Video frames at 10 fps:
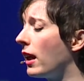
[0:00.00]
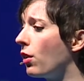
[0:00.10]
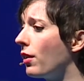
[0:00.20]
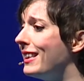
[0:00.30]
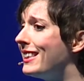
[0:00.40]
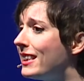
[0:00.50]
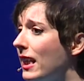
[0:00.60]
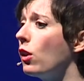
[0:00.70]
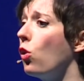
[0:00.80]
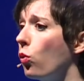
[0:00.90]
error is
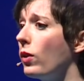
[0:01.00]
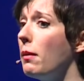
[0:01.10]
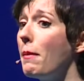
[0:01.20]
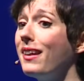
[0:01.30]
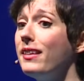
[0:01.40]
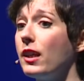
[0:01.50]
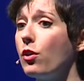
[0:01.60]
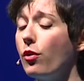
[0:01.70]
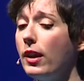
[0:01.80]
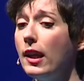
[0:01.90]
still only
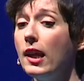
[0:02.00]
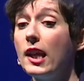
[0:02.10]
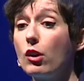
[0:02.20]
mandatory